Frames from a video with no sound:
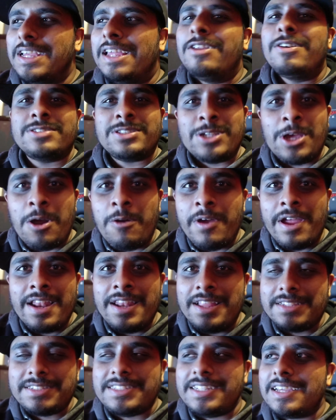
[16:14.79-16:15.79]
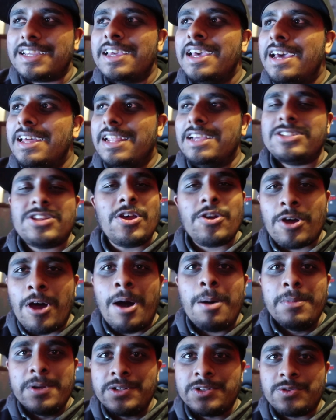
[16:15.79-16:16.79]
It looks so realistic. There's no
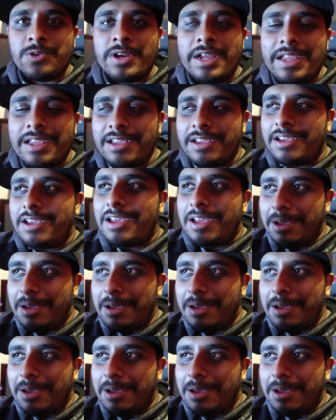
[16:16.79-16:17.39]
commentary,